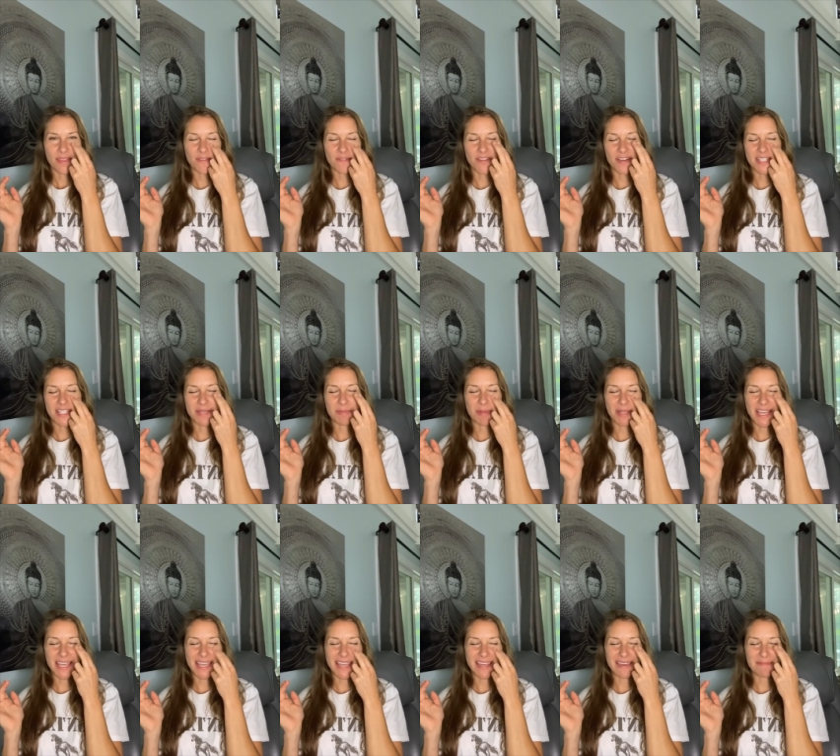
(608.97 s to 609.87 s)
the fuzzy
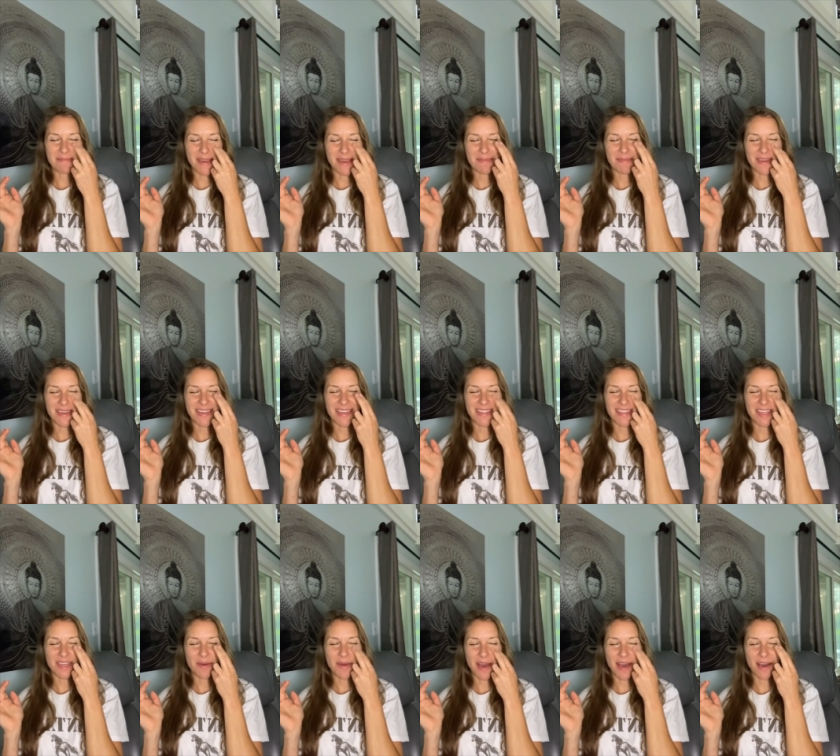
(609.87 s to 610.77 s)
blanket maybe
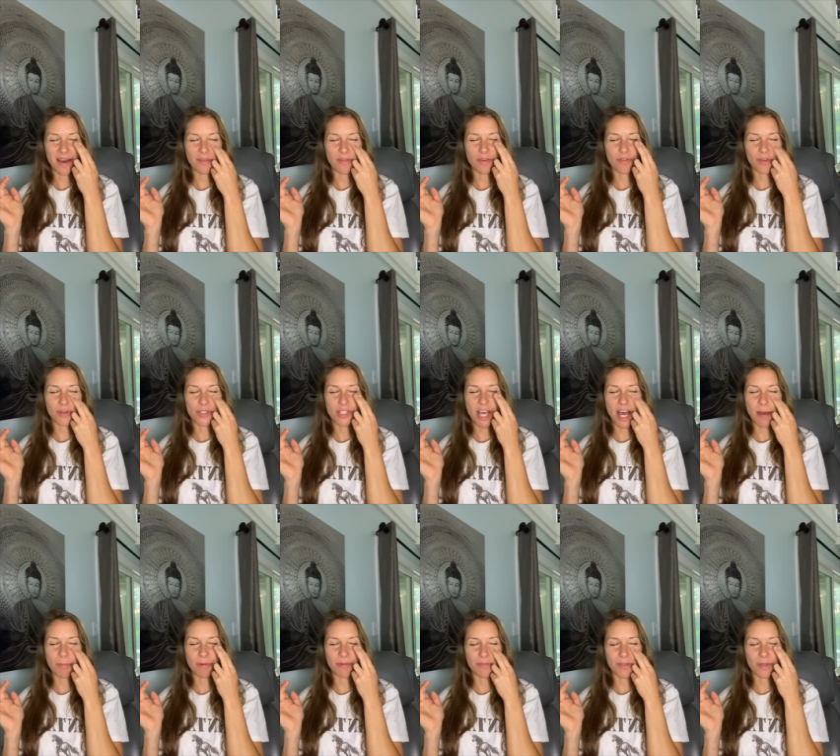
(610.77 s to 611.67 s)
that you have over
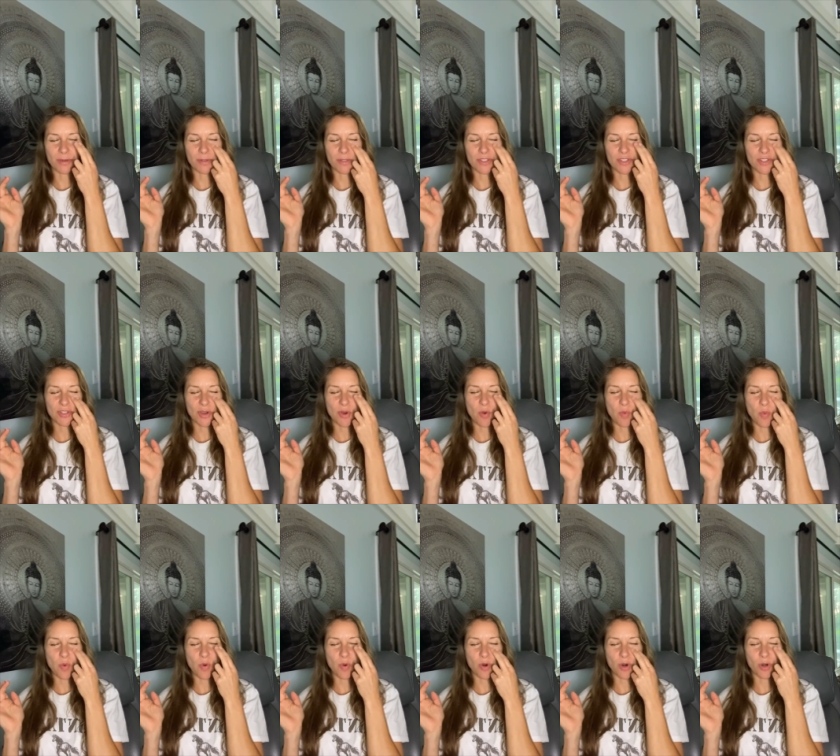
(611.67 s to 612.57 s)
top of you. It's
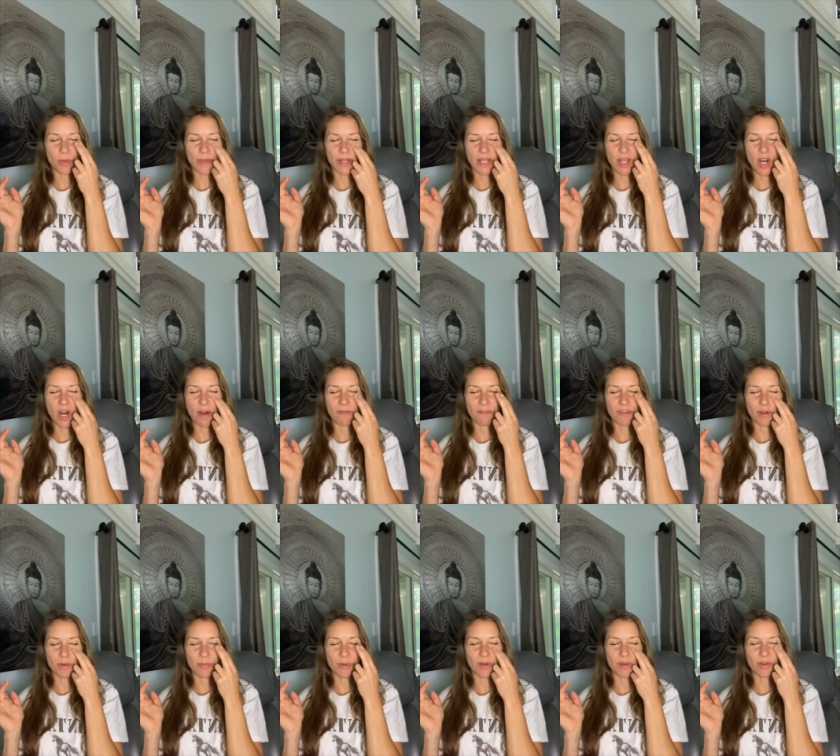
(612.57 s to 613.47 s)
so warm and
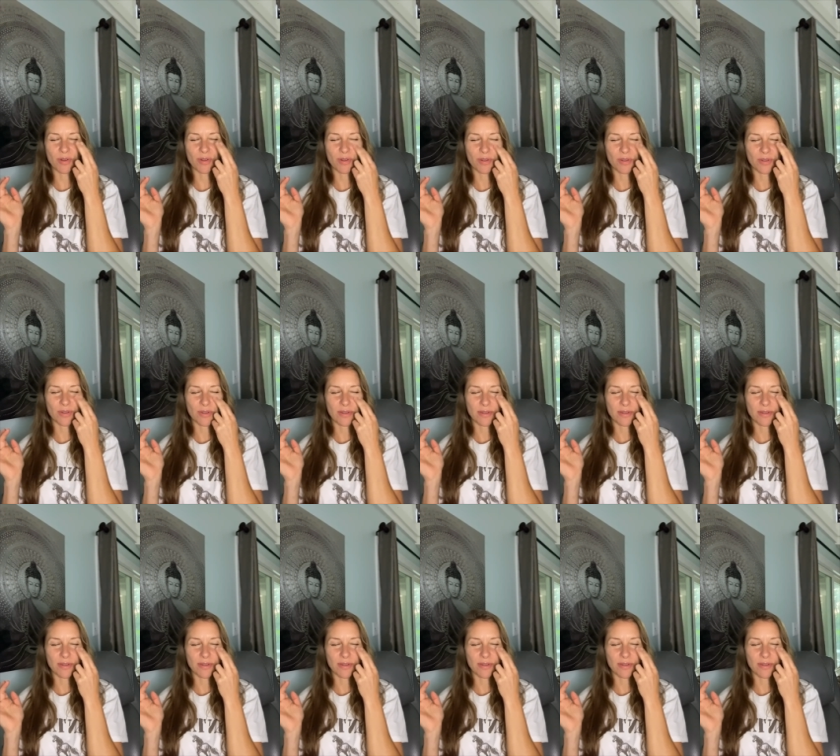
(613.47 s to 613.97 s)
comfortable.